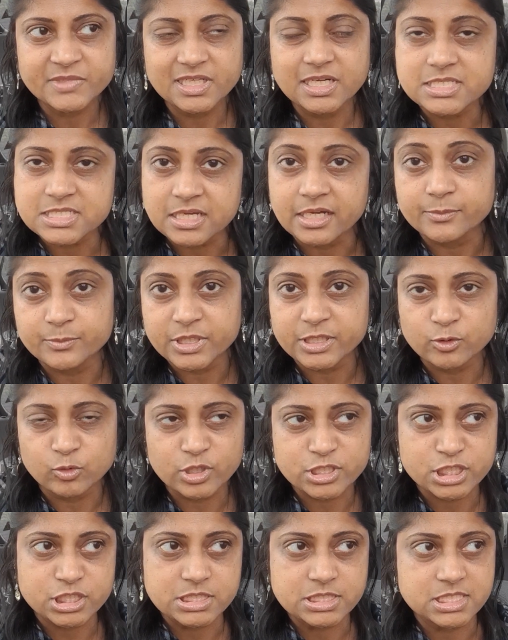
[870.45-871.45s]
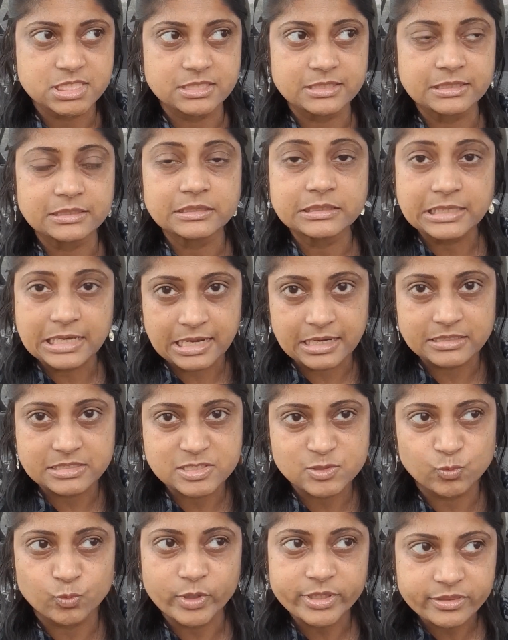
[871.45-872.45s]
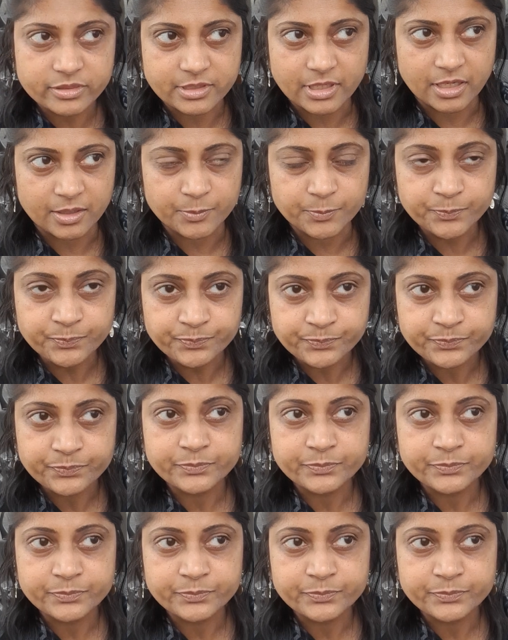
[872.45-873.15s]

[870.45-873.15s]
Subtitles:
assignment questions in class with them.